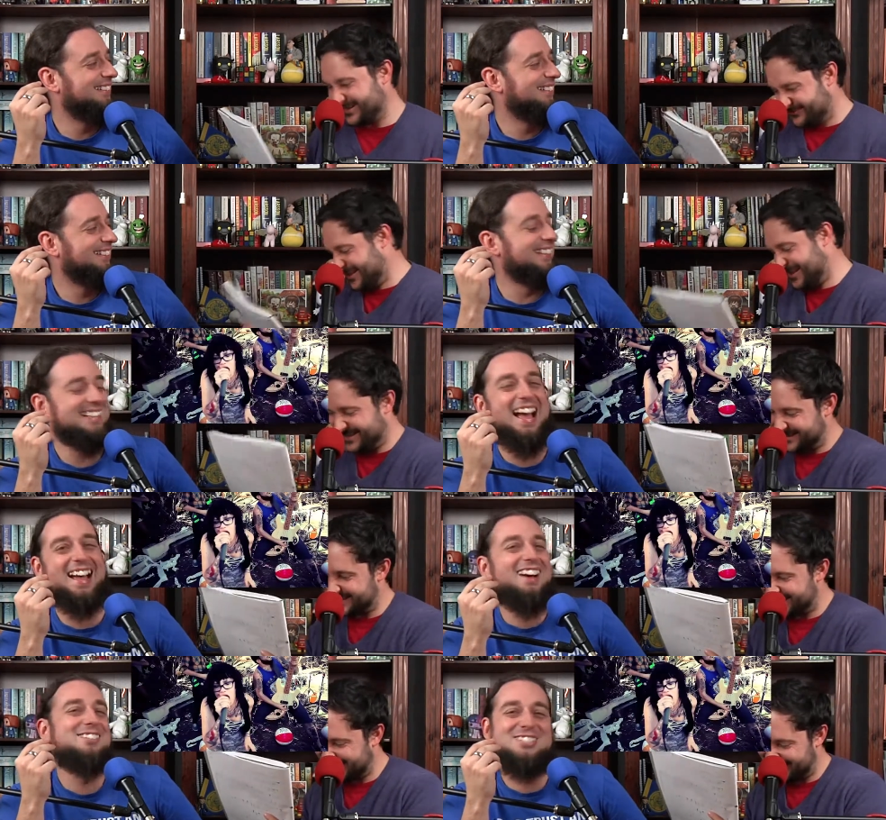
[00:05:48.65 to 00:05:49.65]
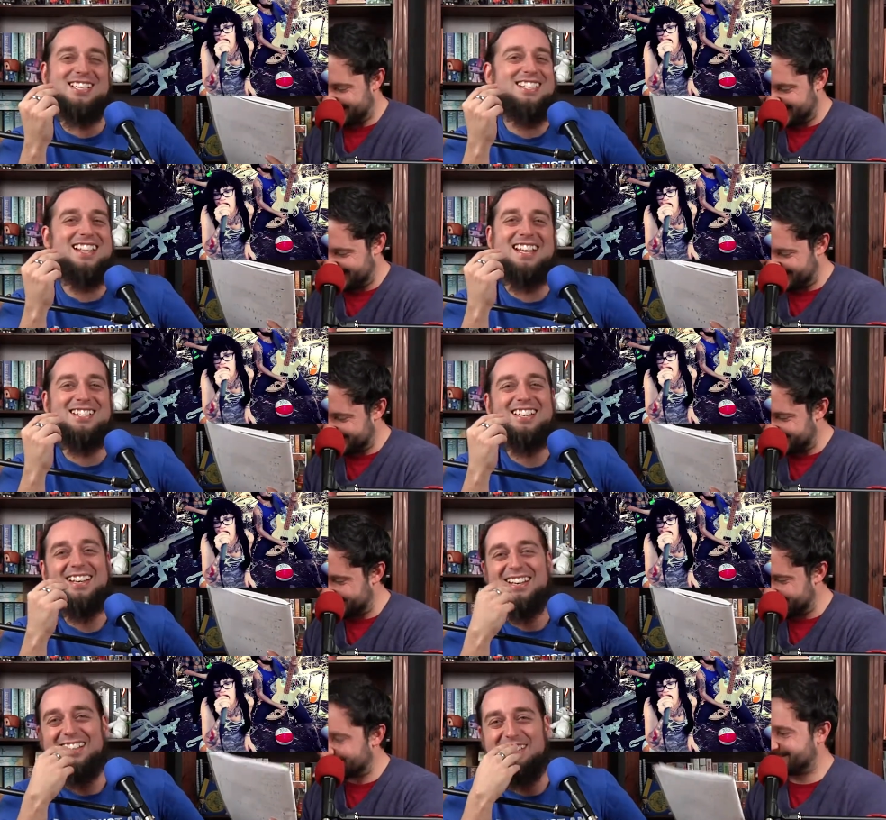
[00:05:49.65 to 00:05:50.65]
Speaker 1: It really is. Yeah, I was going to say
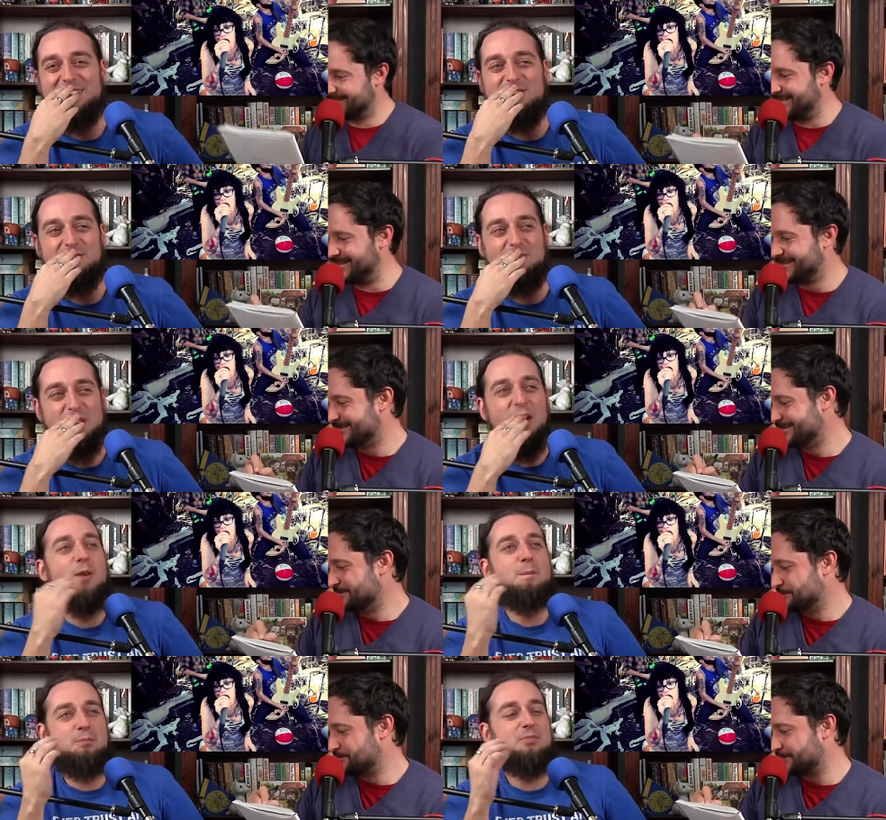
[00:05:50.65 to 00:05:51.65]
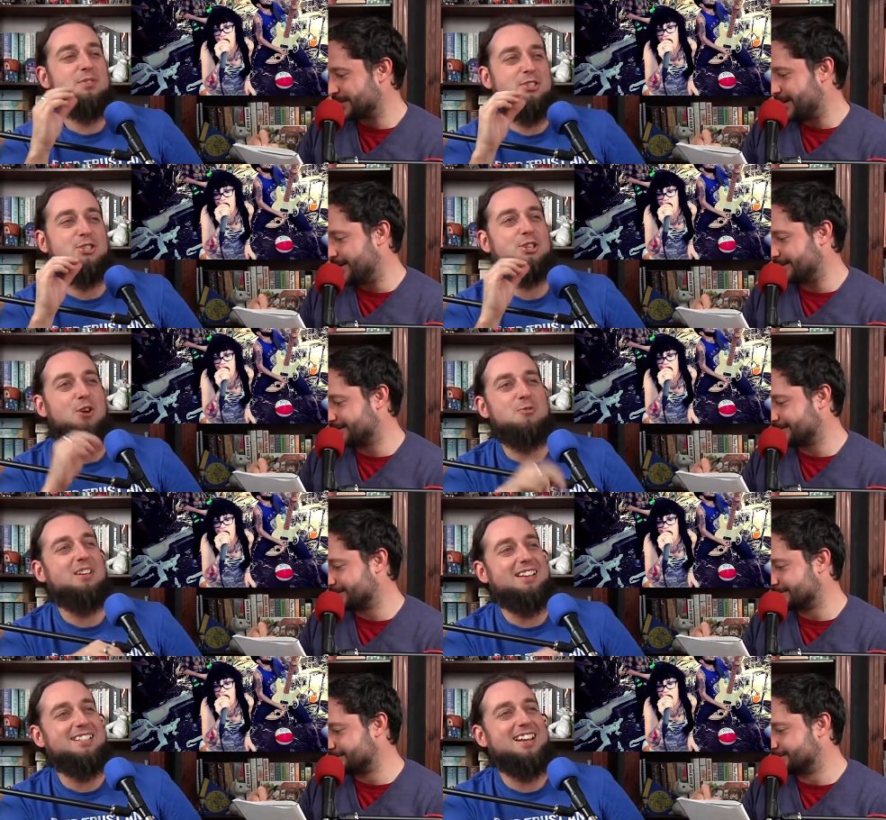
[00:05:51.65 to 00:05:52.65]
that's so
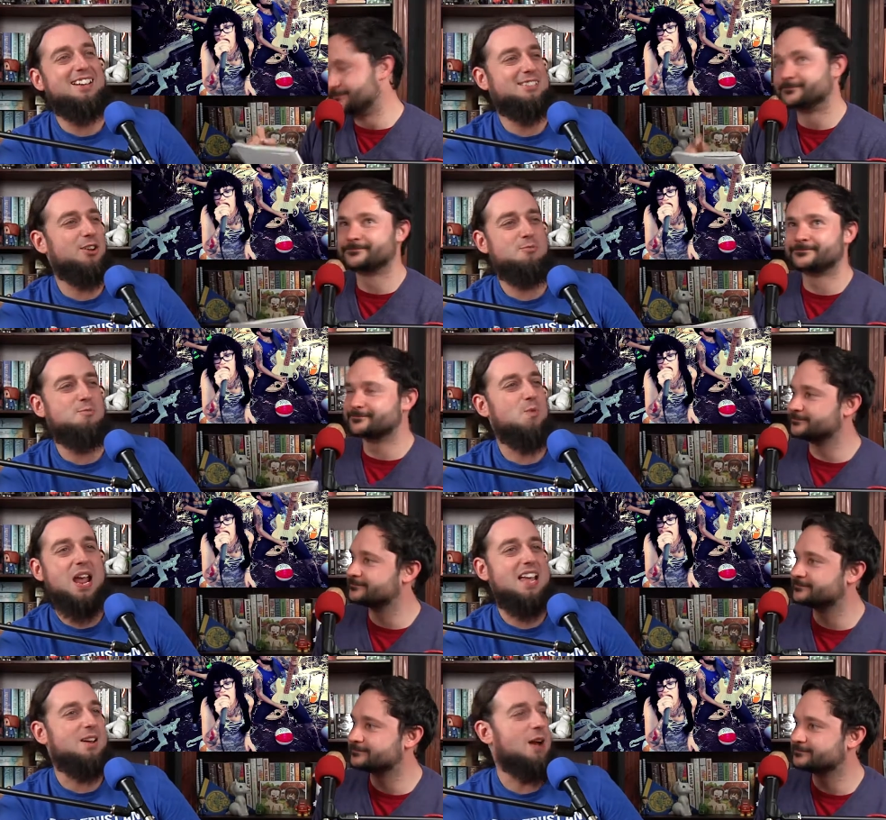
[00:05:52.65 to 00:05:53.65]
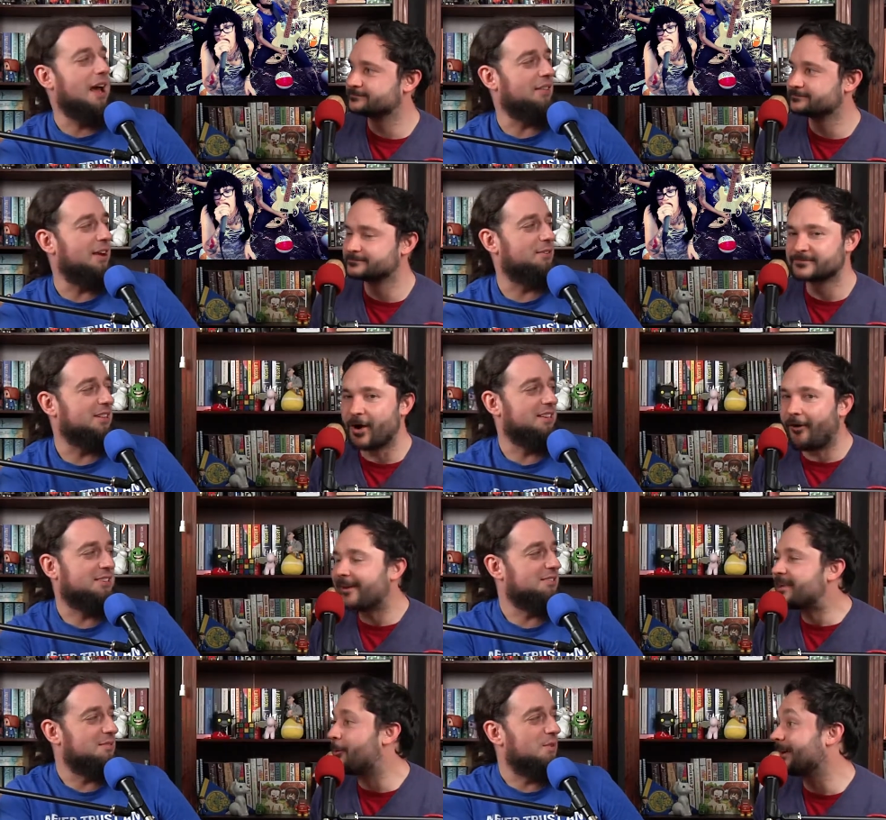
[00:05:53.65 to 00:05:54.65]
cliche, so weird out there.
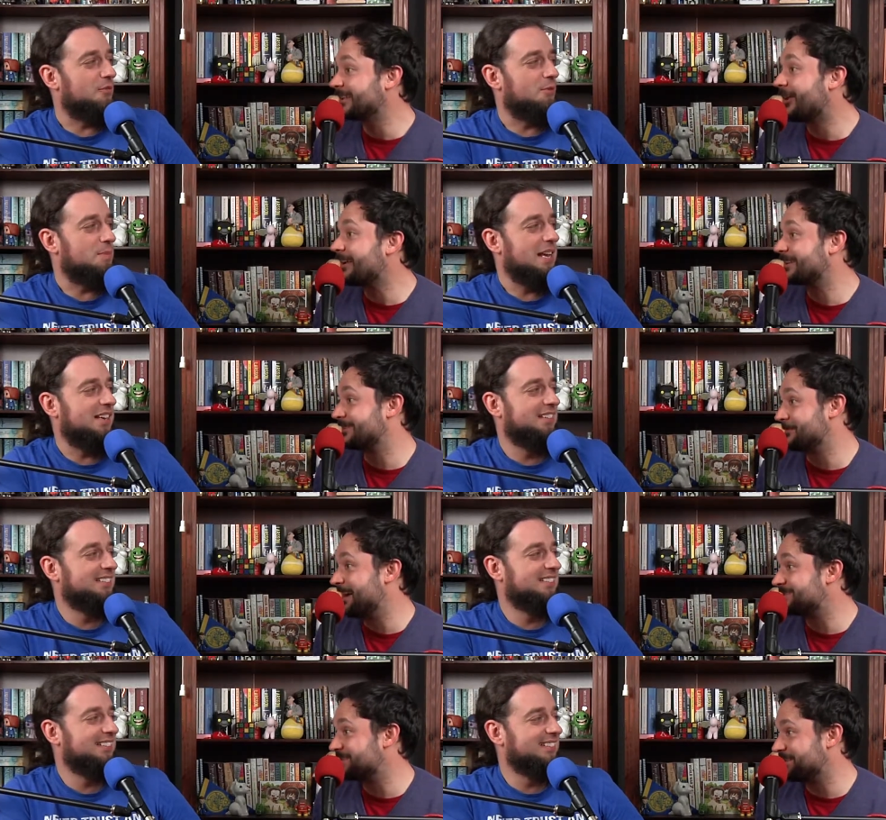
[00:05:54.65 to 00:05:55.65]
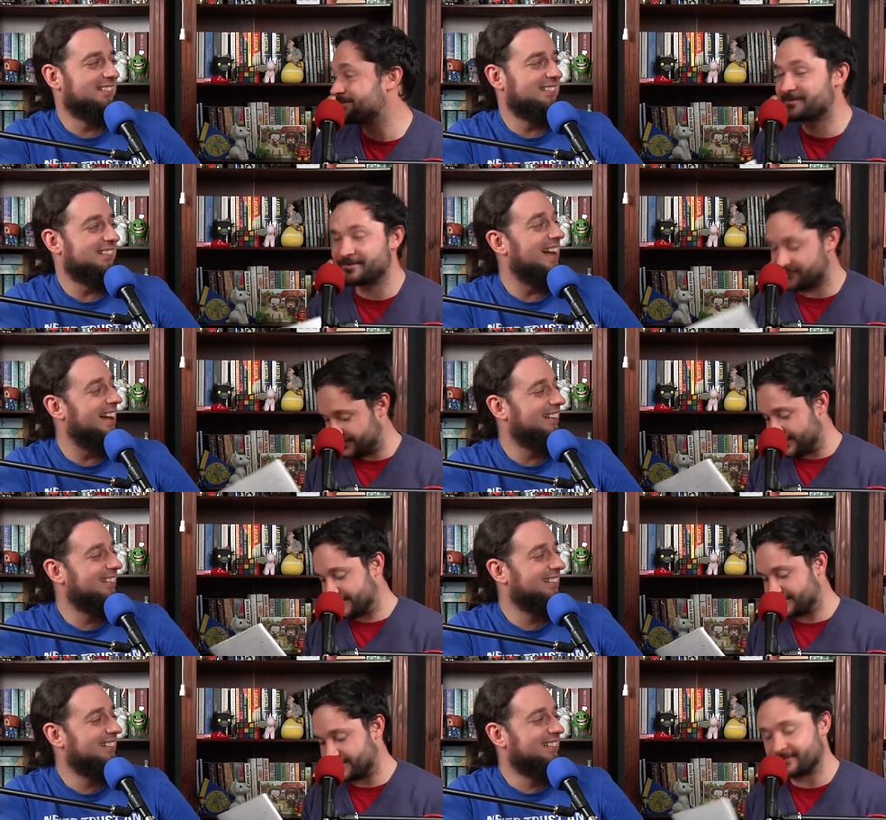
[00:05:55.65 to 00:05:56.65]
I
Speaker 2: quite like them, actually. They're one of the
Speaker 1: few
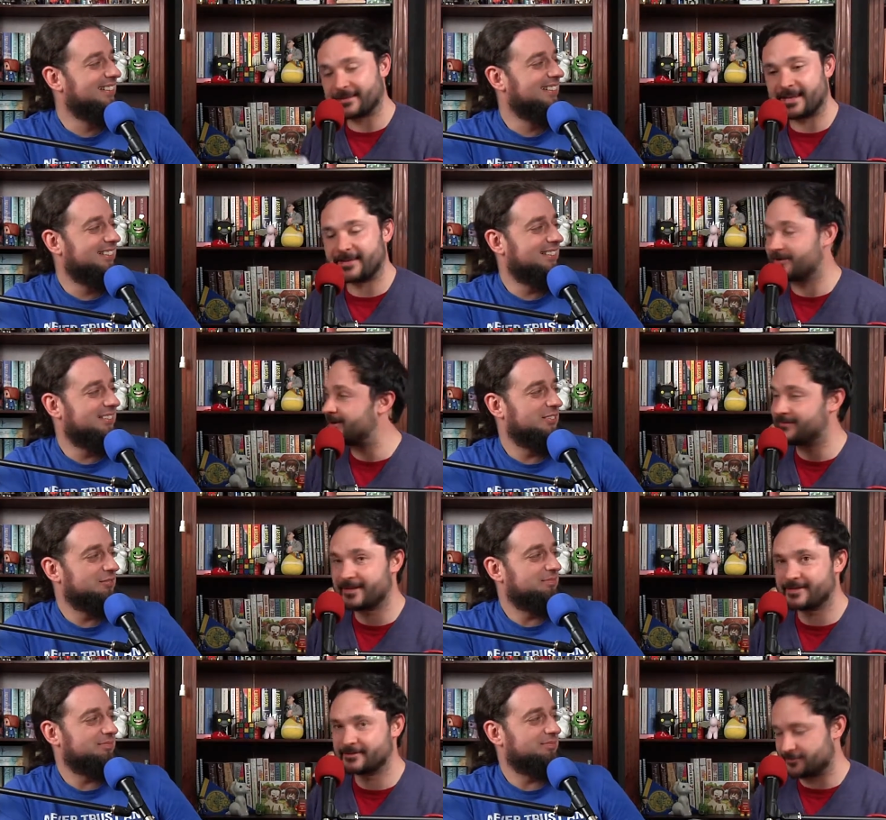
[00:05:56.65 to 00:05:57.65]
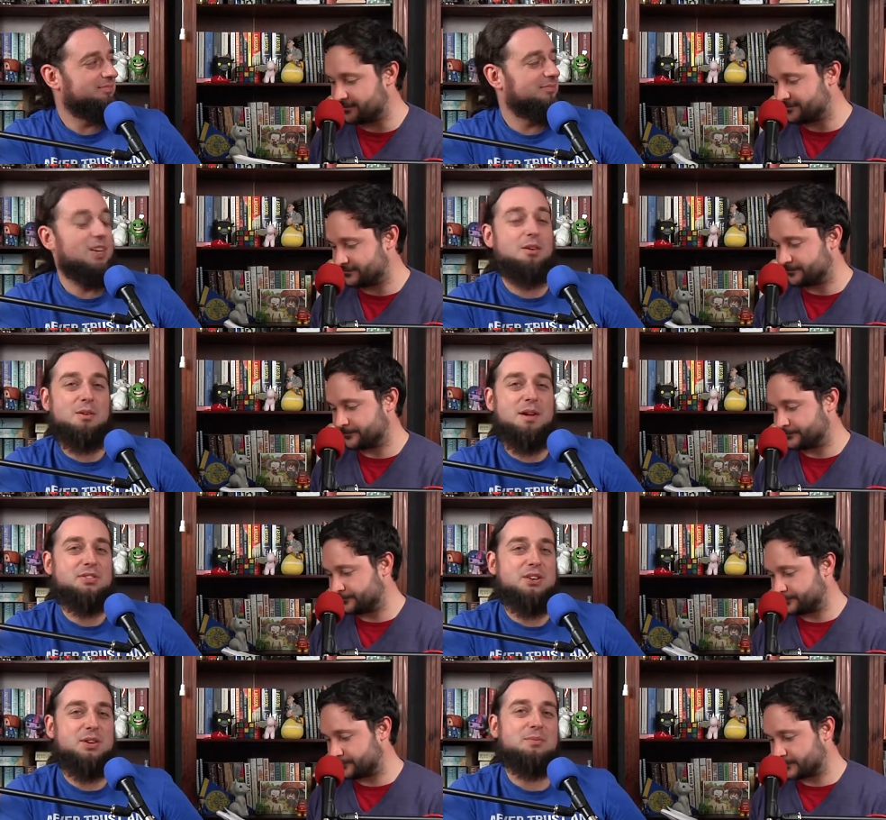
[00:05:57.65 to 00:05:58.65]
bands on here that I've heard of. Oh, I'm going to have
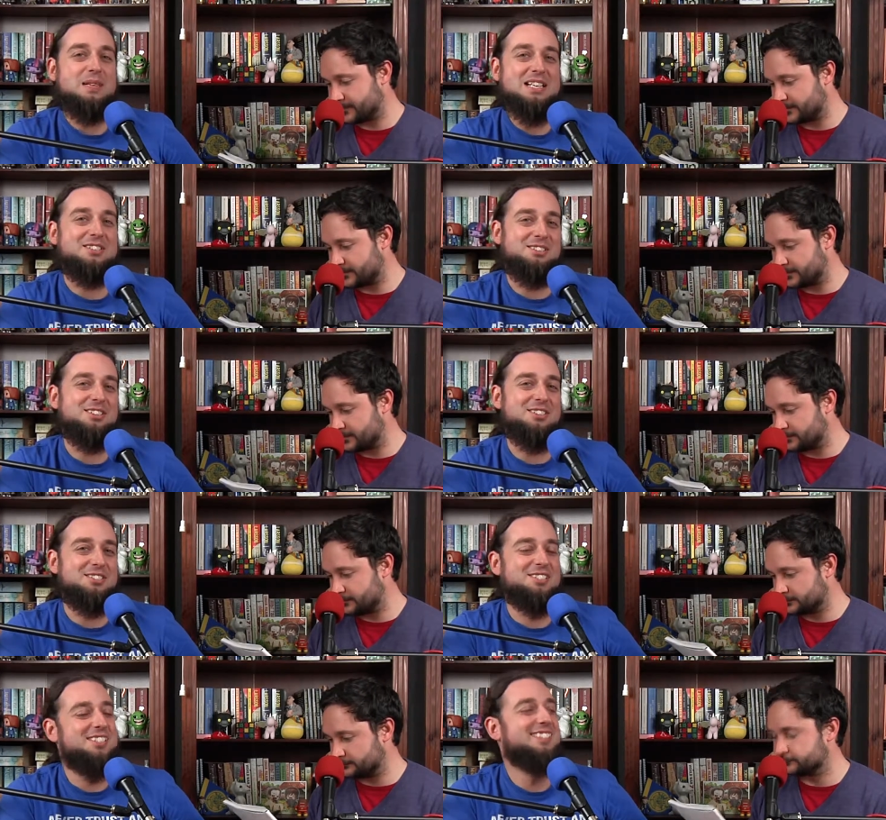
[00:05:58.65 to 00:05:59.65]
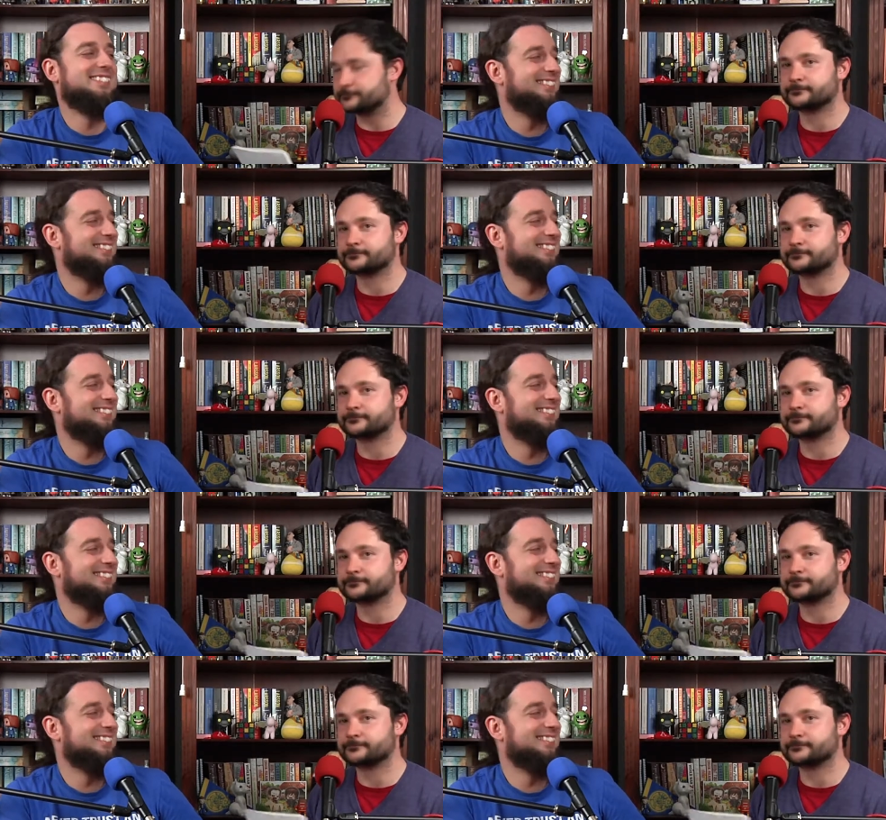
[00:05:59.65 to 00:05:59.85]
to go give them a listen. Cause,